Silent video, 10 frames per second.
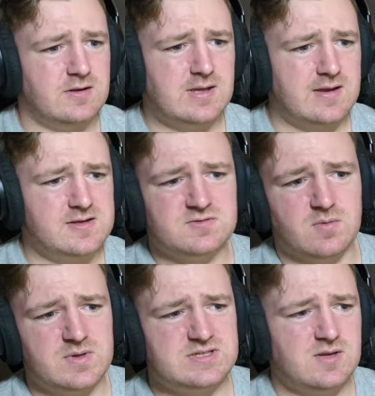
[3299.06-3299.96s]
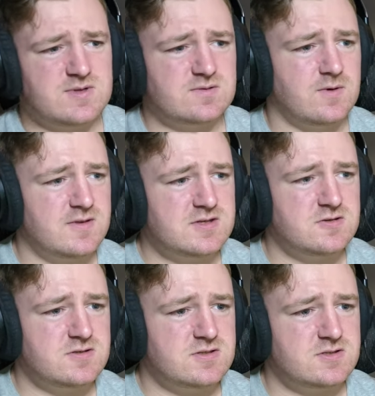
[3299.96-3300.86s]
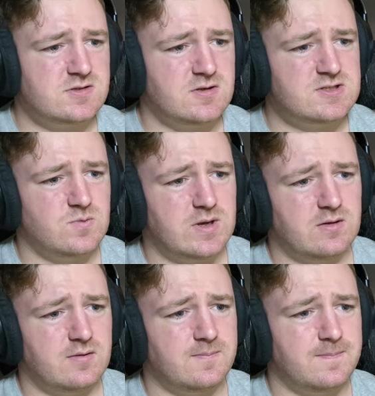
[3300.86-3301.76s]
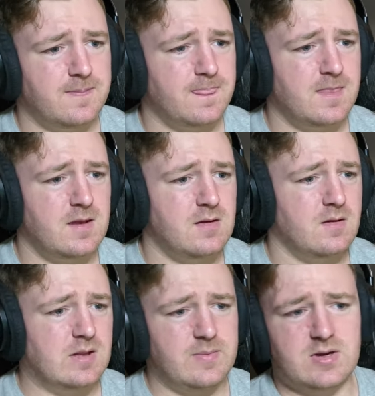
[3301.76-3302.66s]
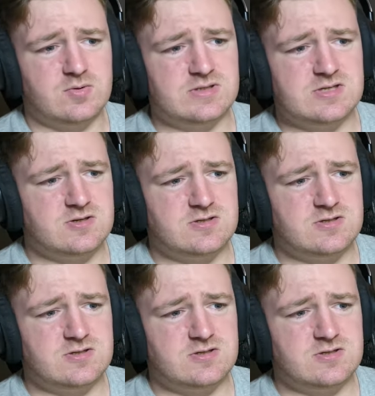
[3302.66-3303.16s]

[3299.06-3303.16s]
The Tigers women's team is wearing these jerseys as well. Let me know what these